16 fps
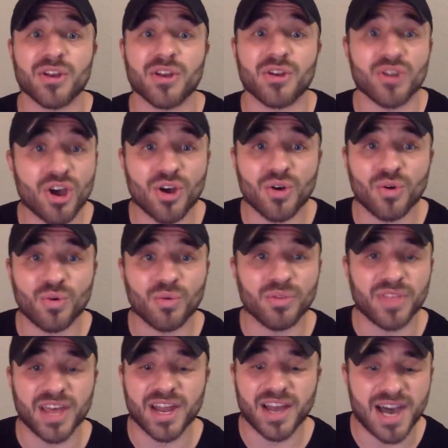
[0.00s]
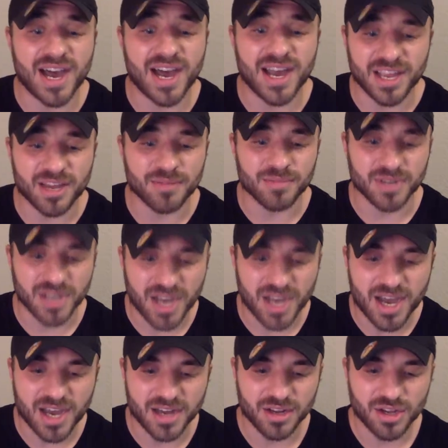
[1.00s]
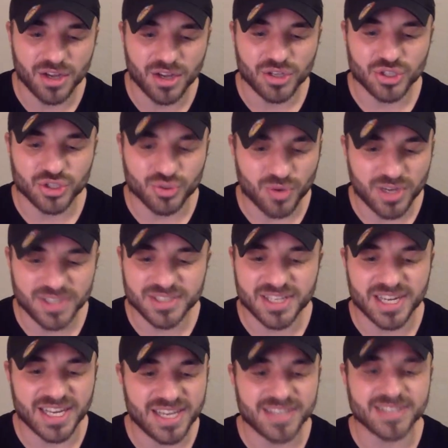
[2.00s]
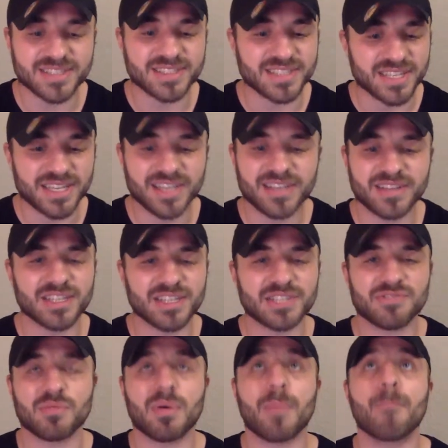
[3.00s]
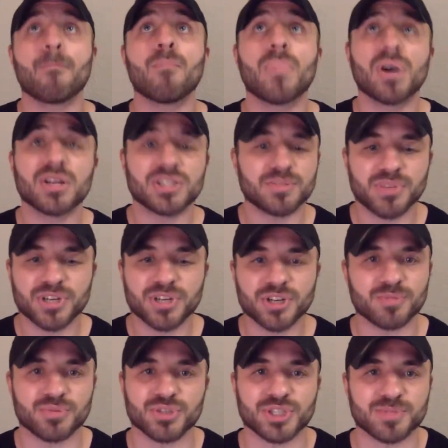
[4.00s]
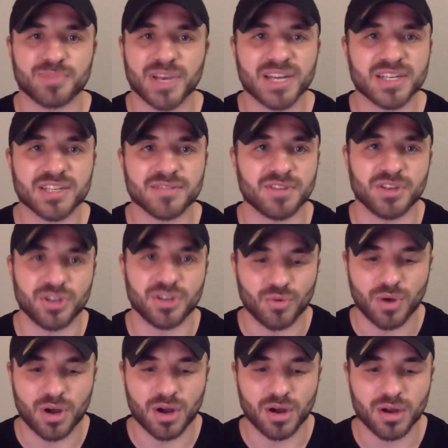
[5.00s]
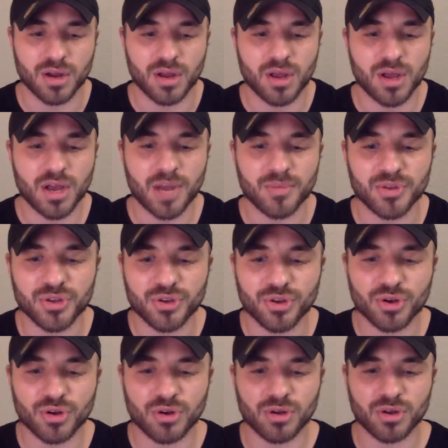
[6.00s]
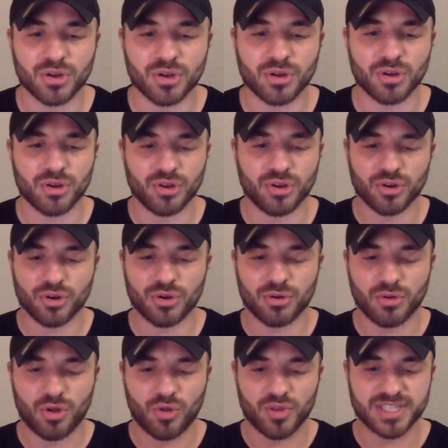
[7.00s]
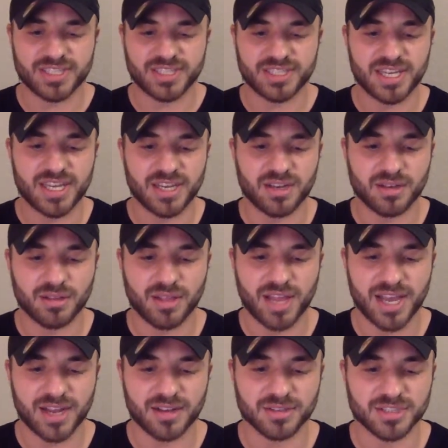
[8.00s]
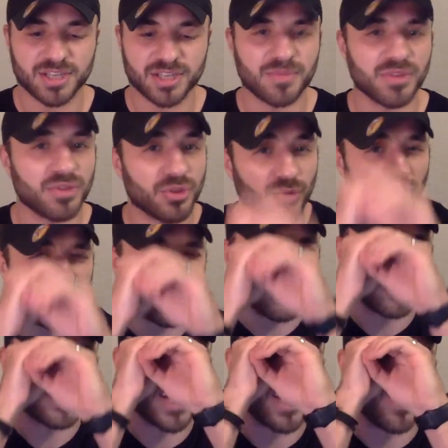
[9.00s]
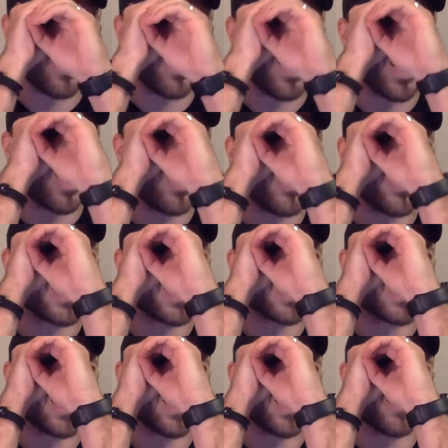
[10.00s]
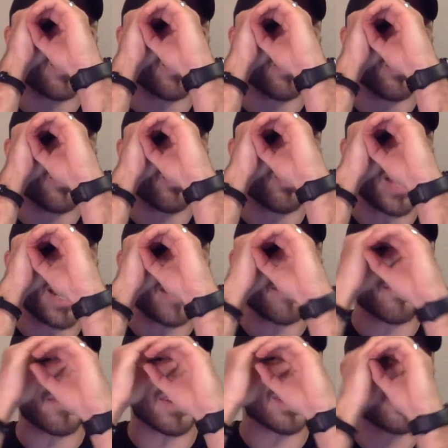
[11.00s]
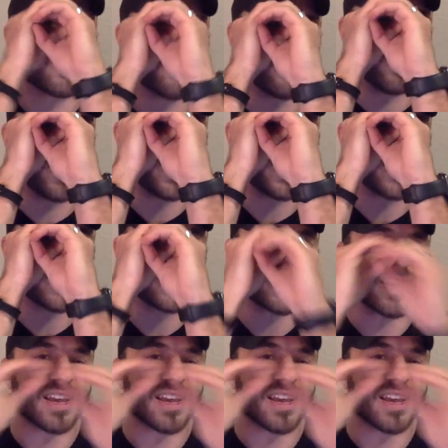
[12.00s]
Know that I am God. Trust that he's seeing this from a much bigger perspective than you are. I mean, you're only seeing like something through a little tiny hole. Like all you can see your life is through this.